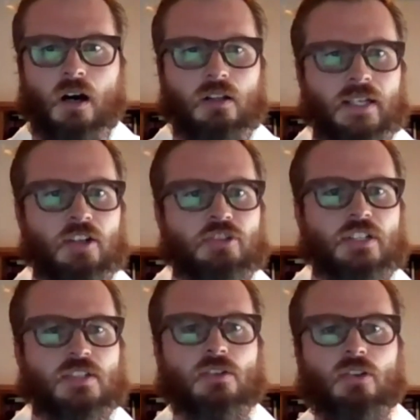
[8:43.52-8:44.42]
All
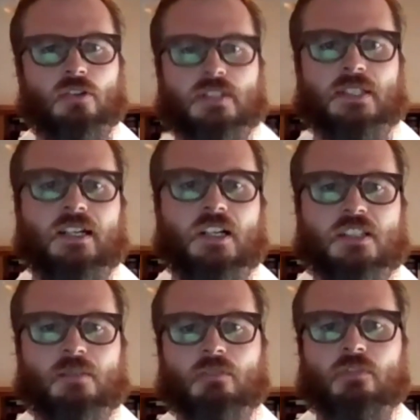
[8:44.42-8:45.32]
Energy Solar is a
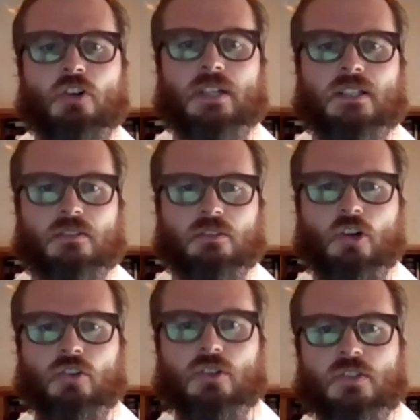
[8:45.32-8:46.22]
customer-focused
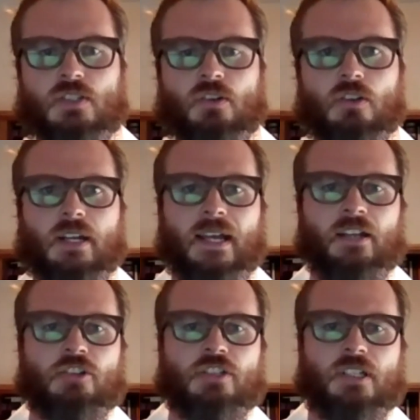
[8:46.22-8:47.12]
local solar
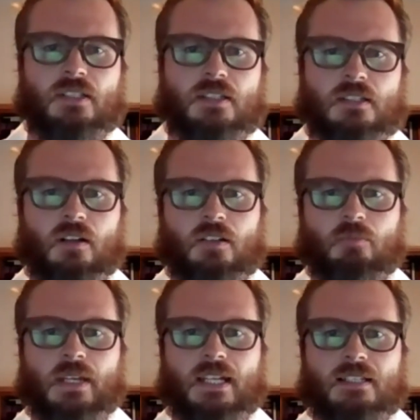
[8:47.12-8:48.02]
energy
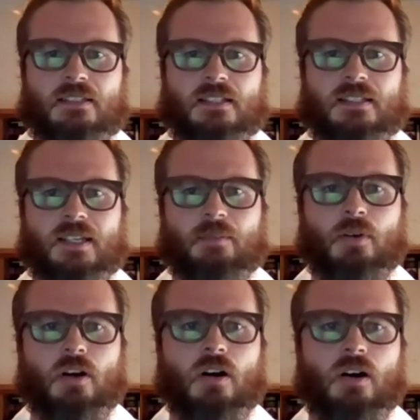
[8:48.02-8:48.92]
installer based in St.
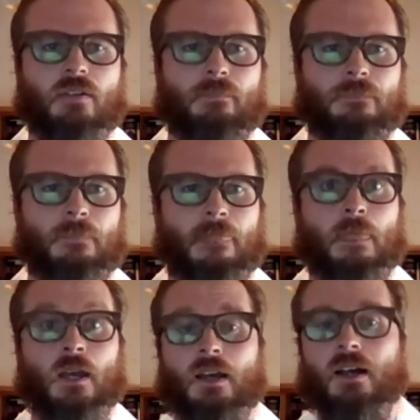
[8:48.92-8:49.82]
Paul.
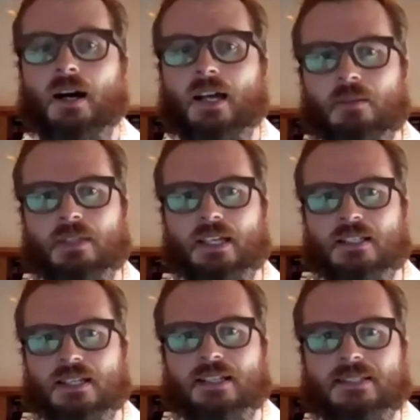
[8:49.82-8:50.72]
I am the
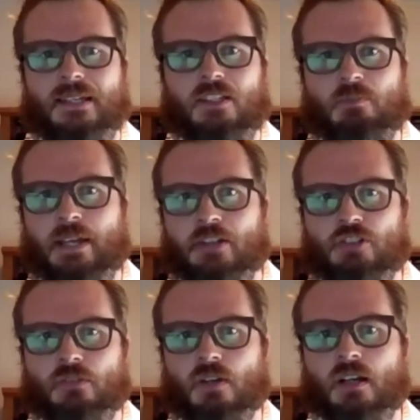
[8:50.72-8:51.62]
inside sales
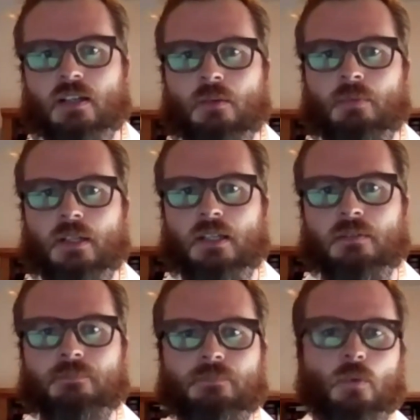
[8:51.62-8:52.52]
manager for our company.
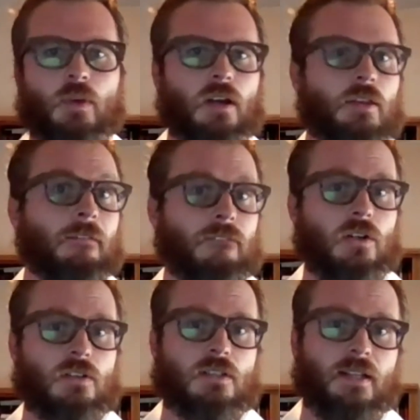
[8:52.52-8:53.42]
We are the
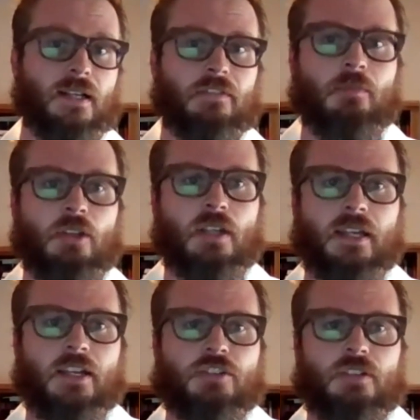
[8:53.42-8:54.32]
first line of
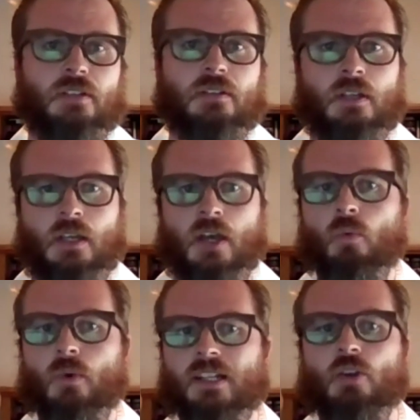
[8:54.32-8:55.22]
communication
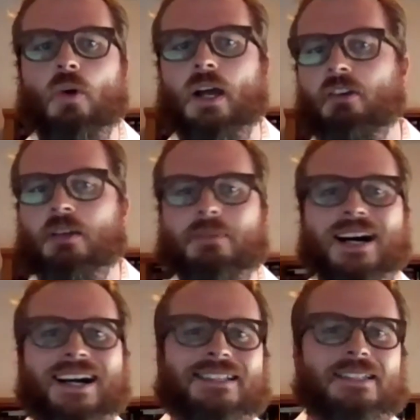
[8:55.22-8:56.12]
when inquiring
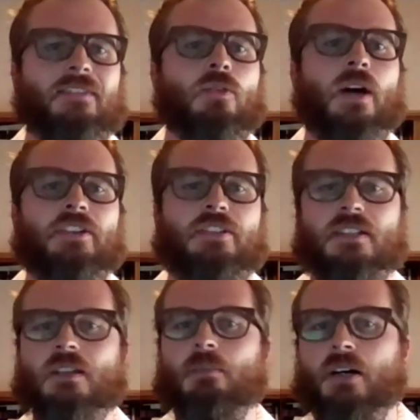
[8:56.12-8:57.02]
minds have
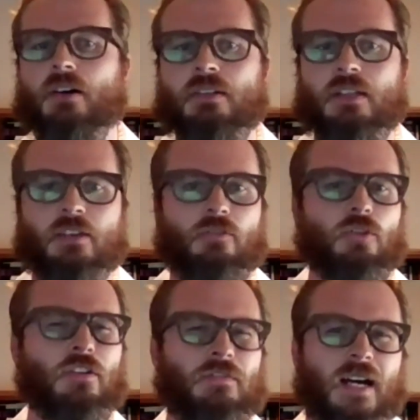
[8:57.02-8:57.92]
questions about if
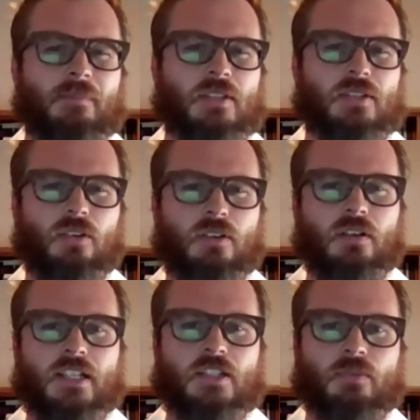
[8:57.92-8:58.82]
rooftop
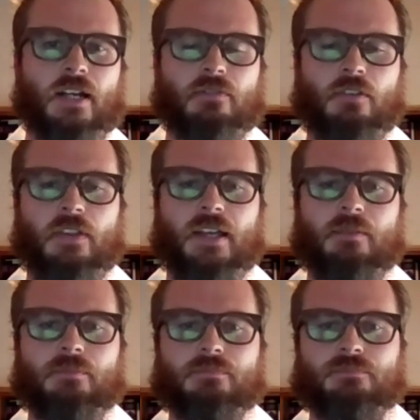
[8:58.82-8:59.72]
solar is right for
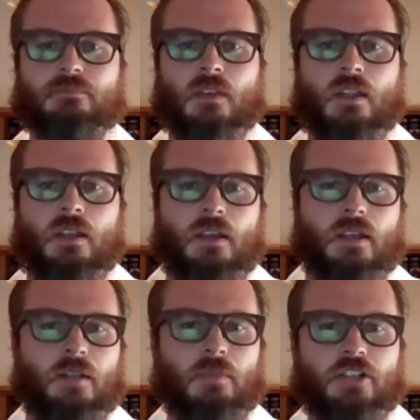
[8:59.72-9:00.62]
them.
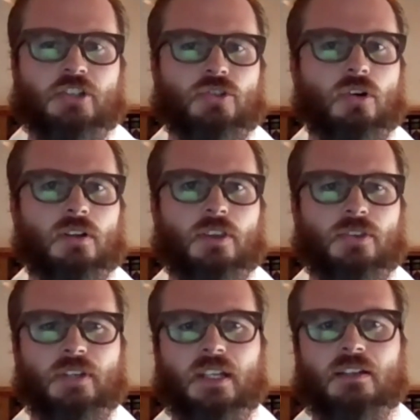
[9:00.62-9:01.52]
In my short
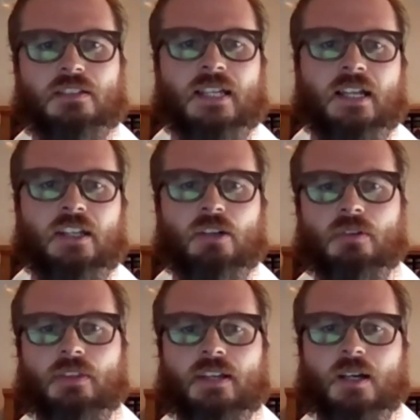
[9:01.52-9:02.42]
3-year tenure
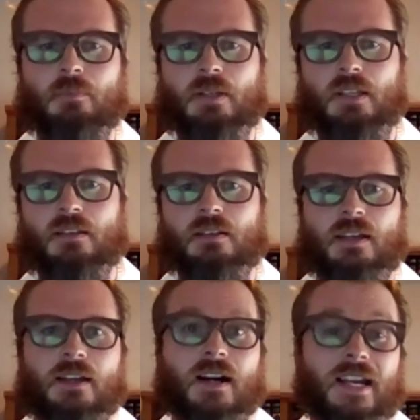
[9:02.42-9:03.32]
with the company,
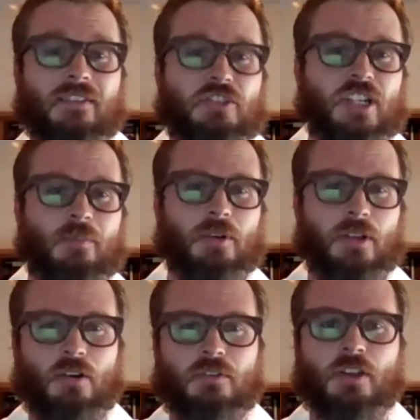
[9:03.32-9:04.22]
I have
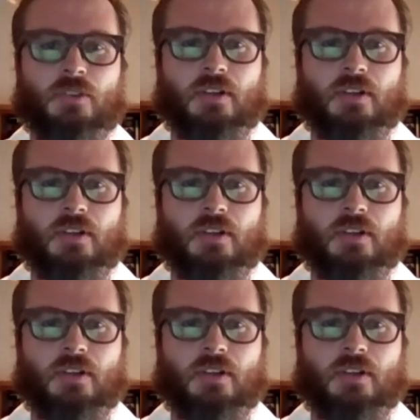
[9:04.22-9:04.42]
shepherded over